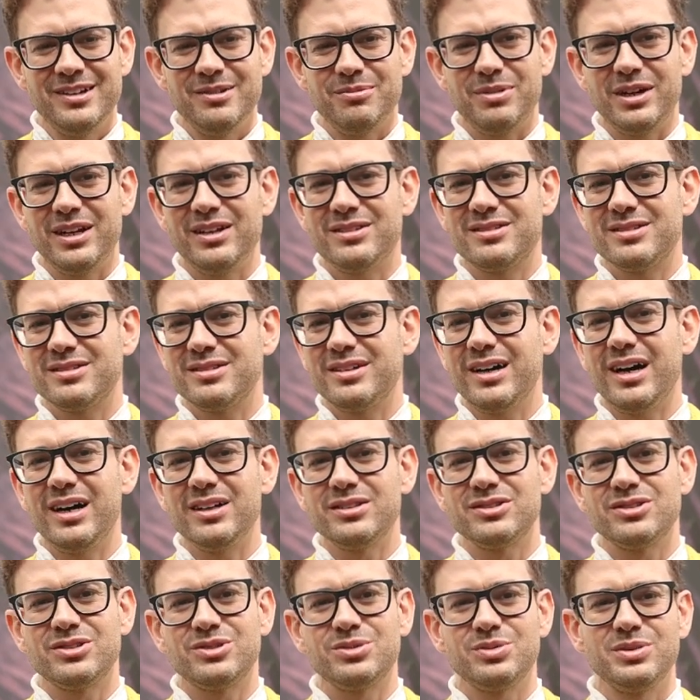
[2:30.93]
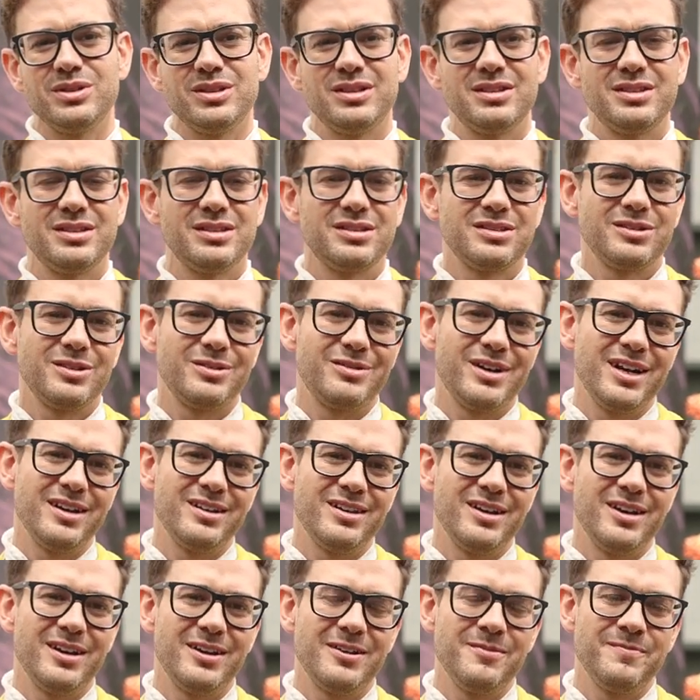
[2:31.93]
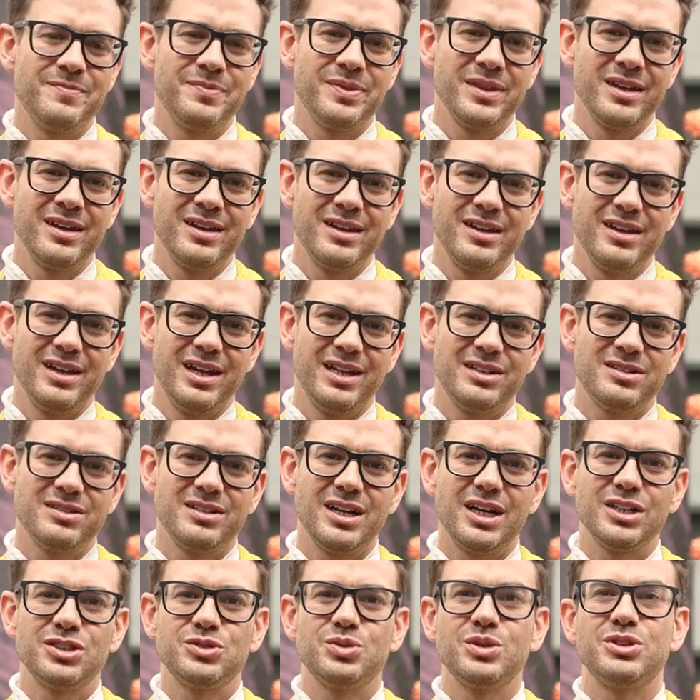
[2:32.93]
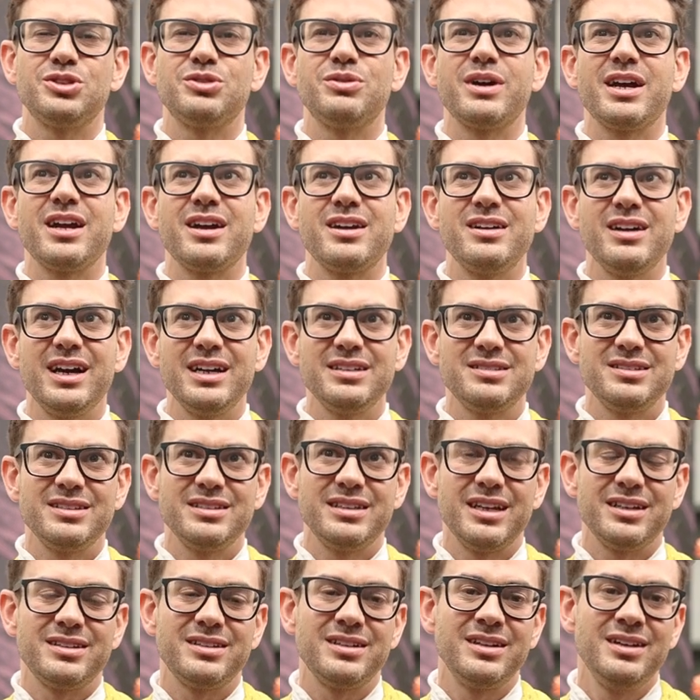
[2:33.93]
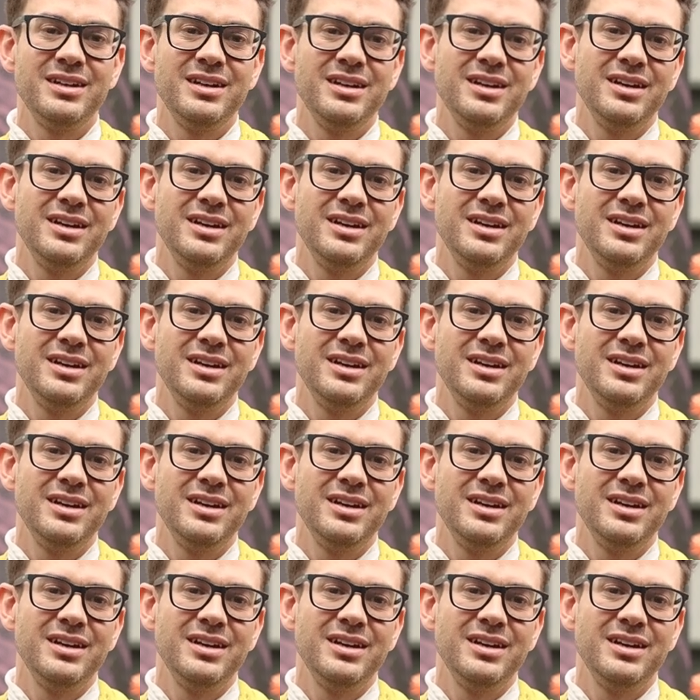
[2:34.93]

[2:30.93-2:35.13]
But it starts with surrender. It starts with recognizing that